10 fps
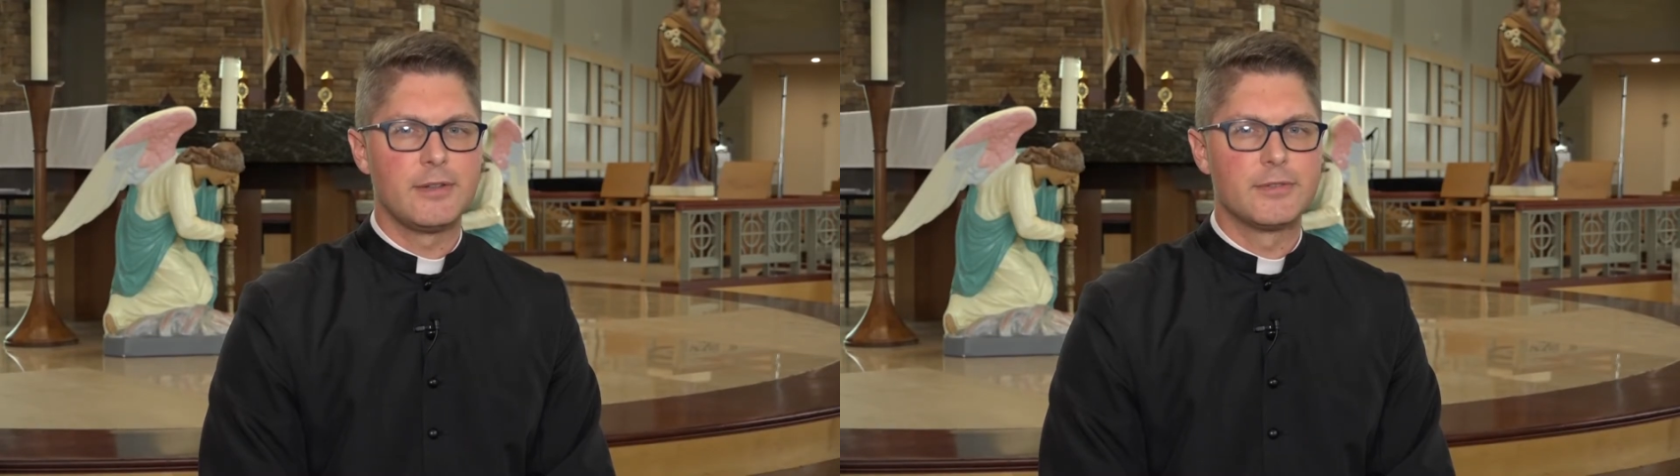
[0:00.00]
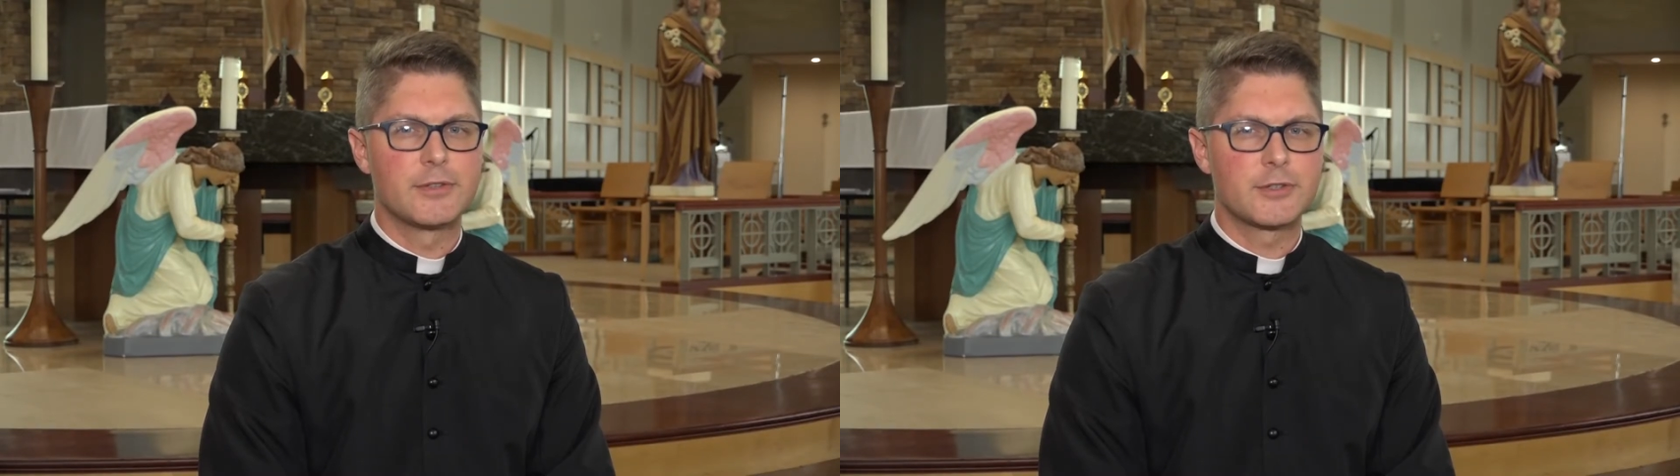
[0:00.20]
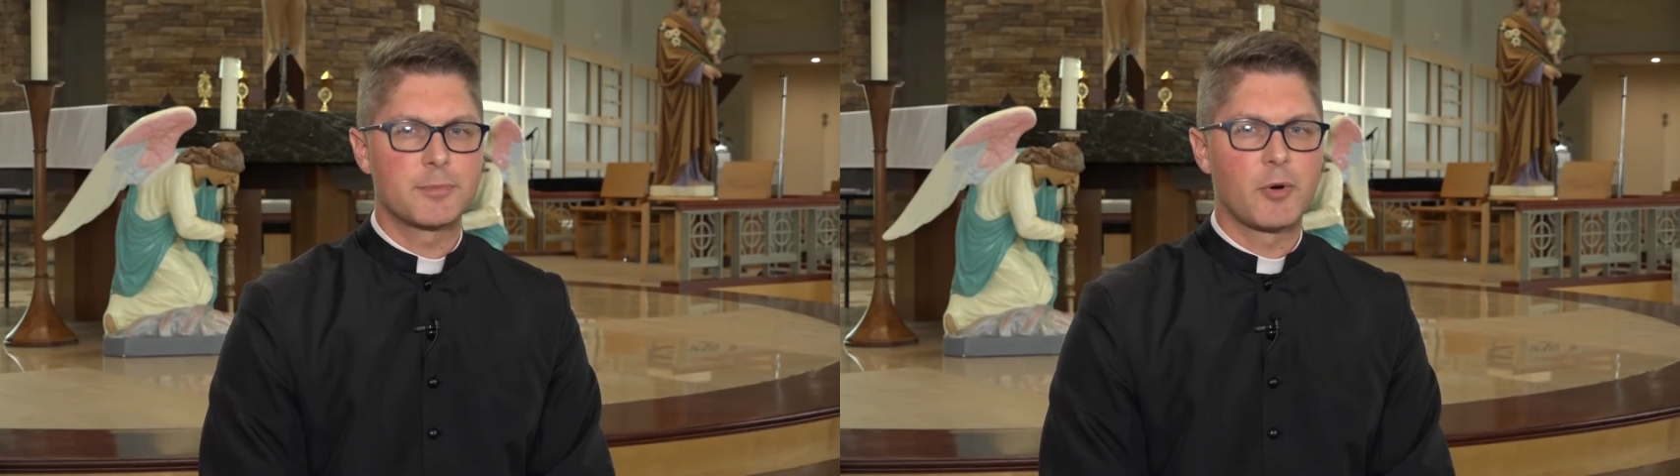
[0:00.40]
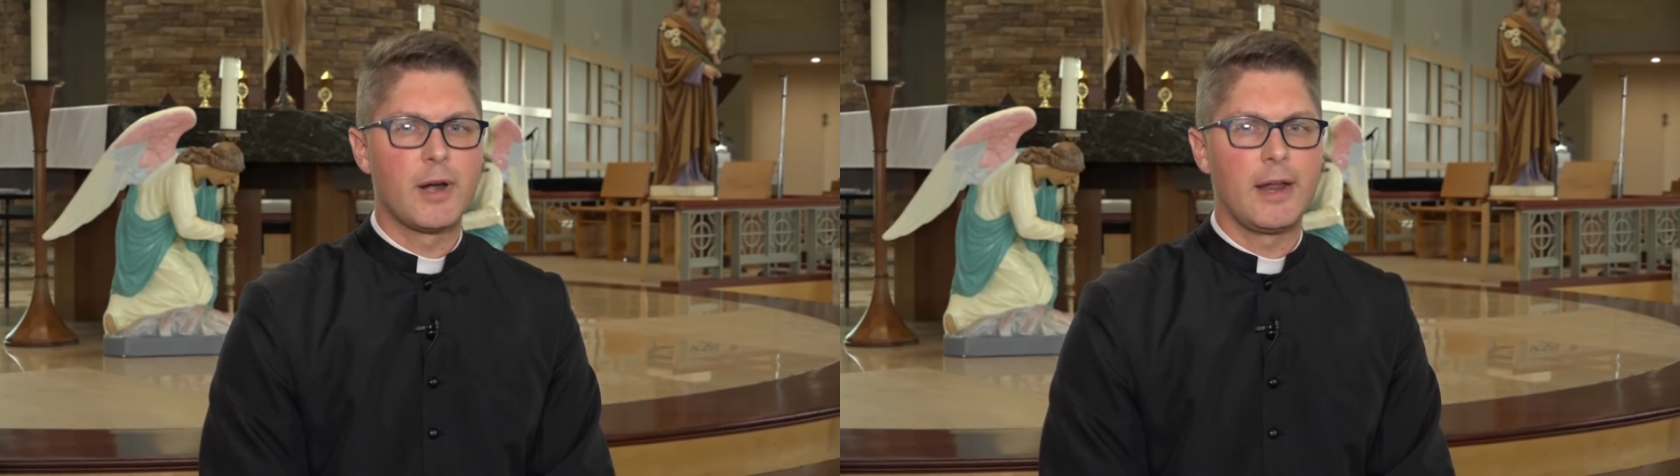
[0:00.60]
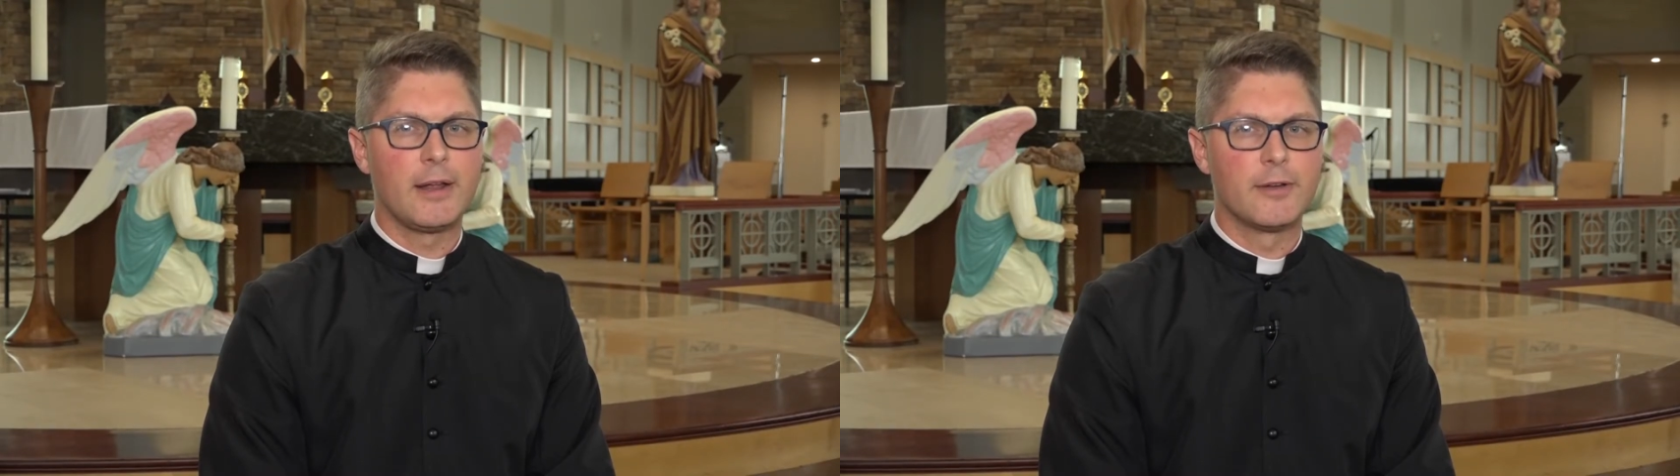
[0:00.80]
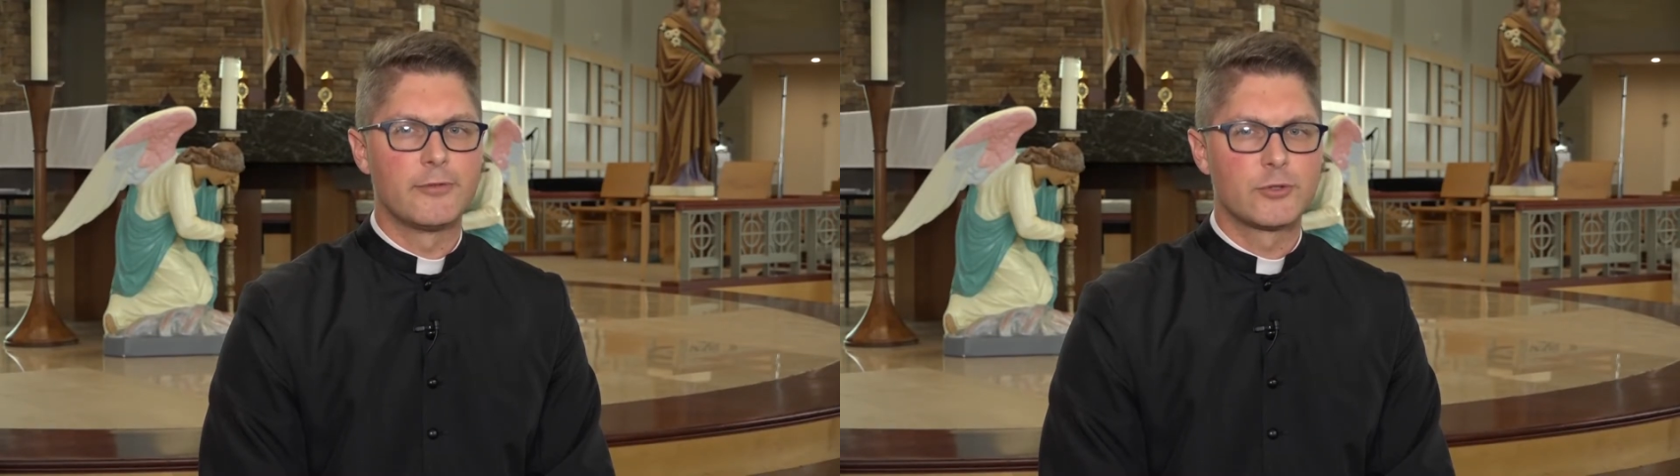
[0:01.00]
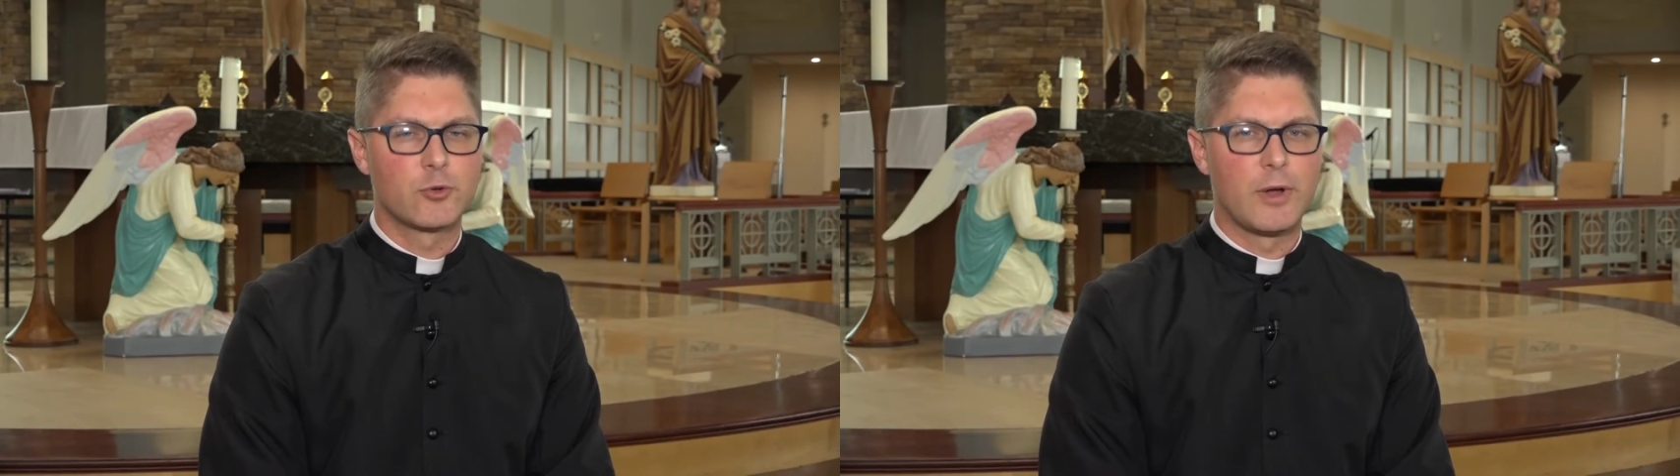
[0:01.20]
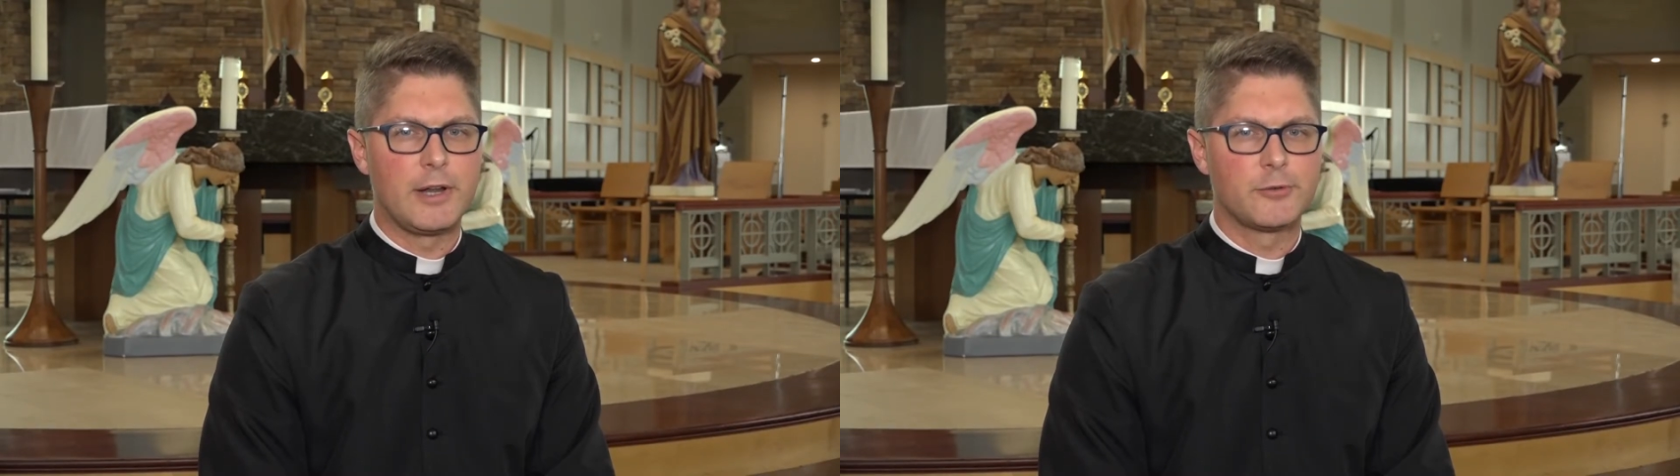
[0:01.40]
in the spring of
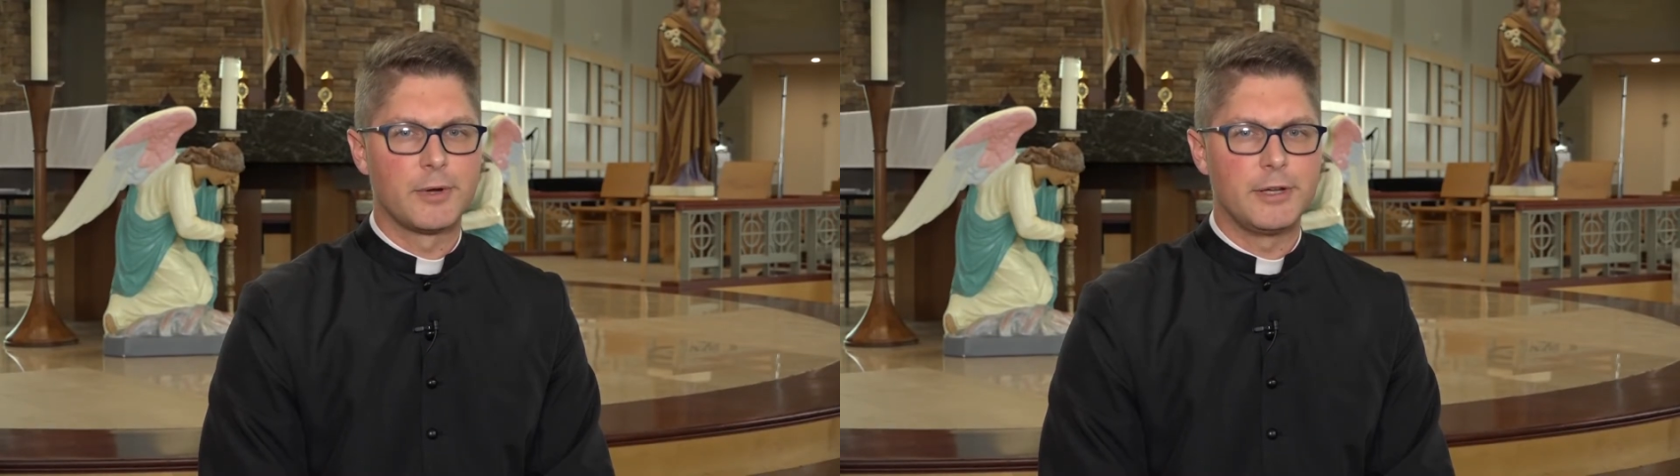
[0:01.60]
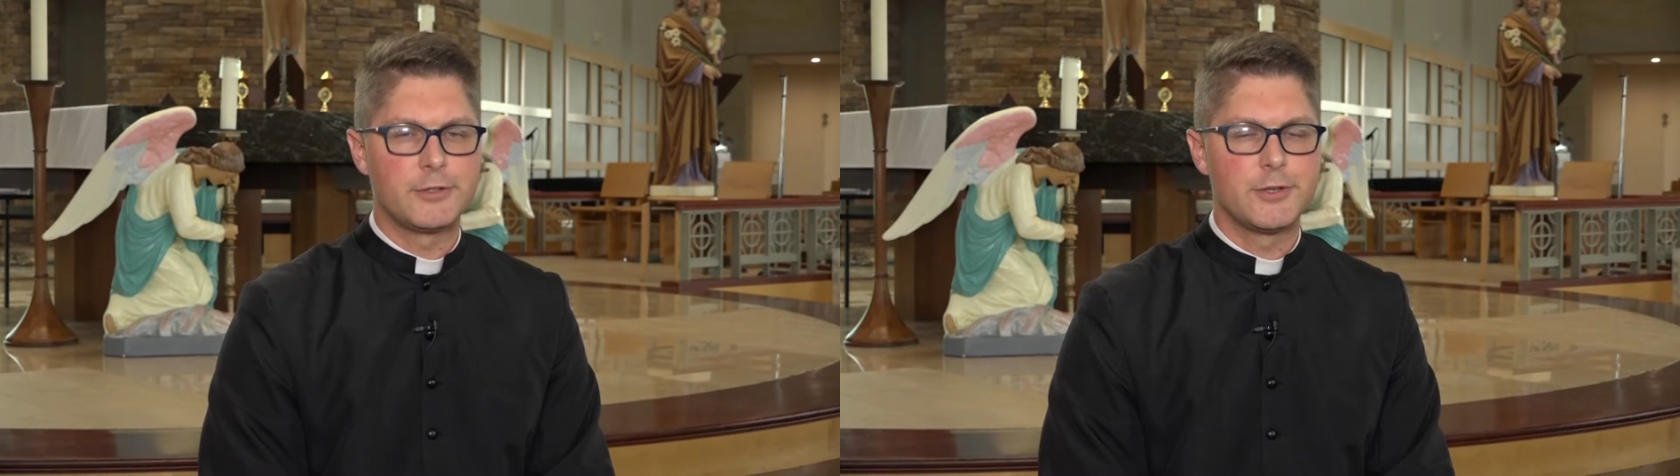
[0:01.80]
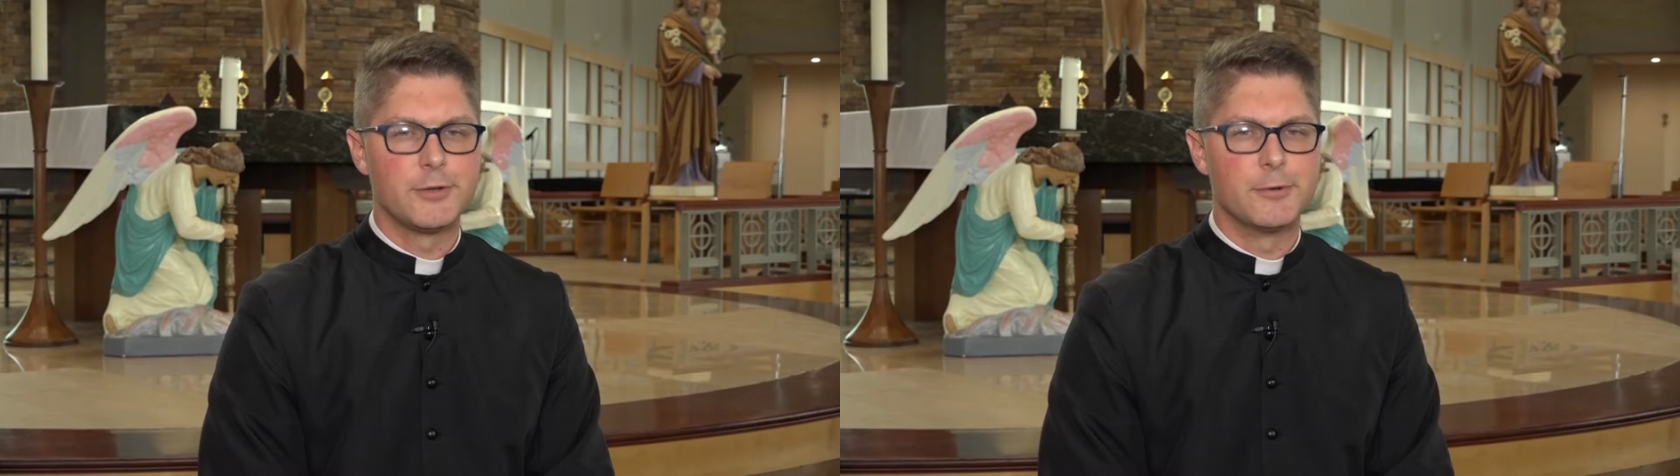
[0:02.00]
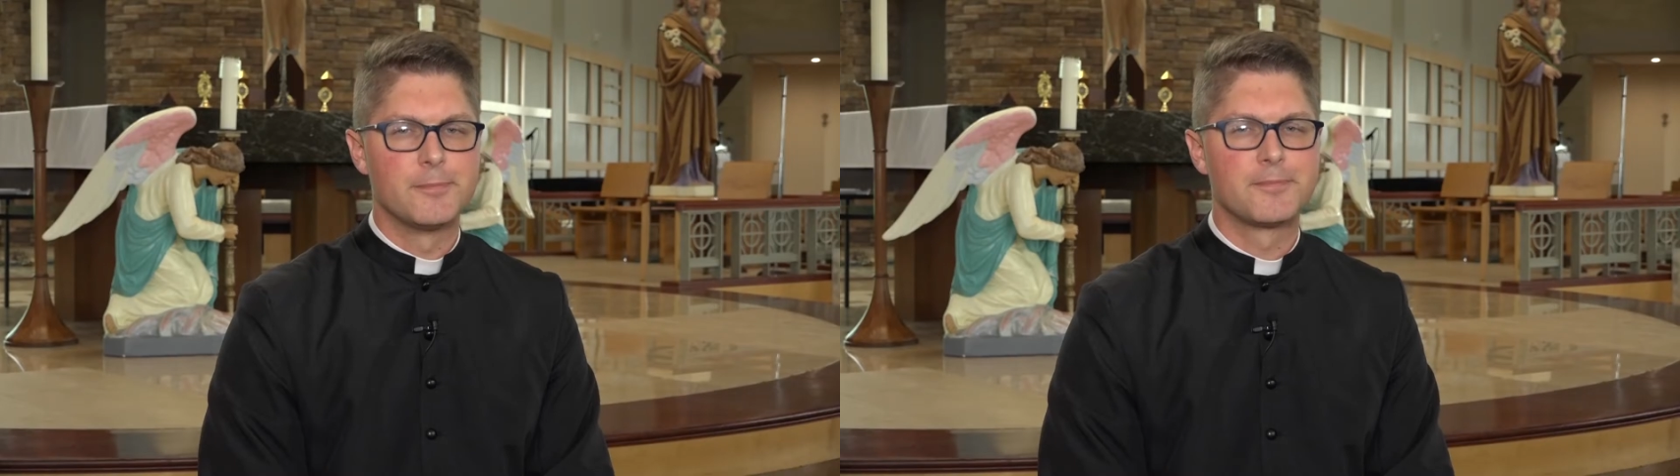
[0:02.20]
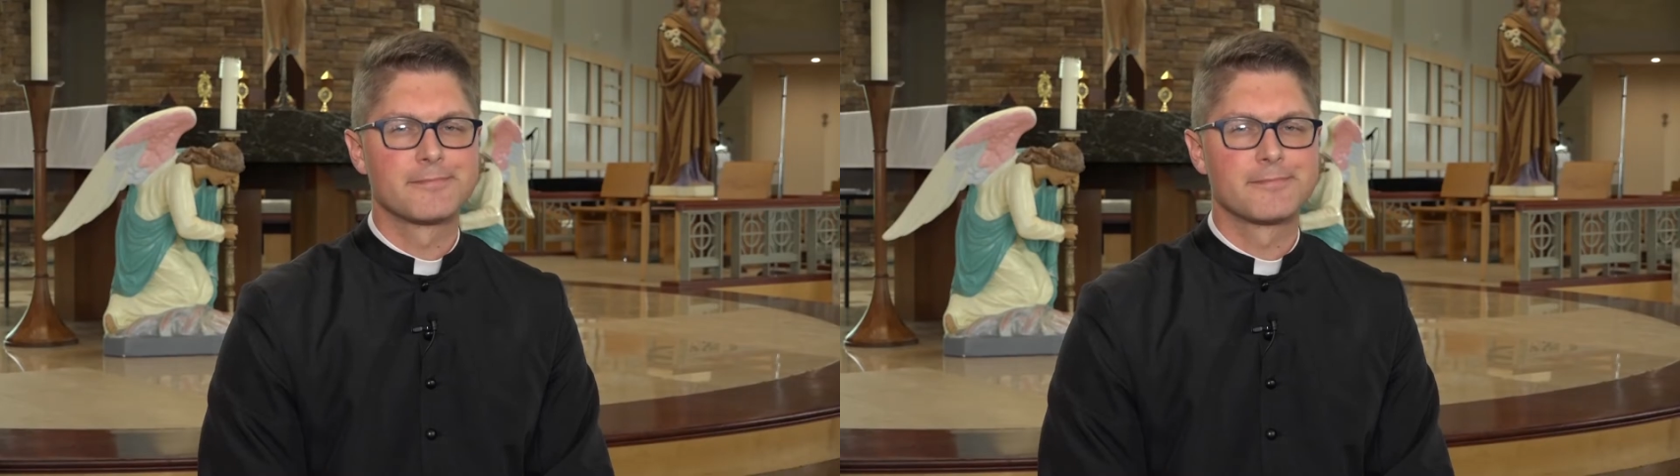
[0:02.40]
2022.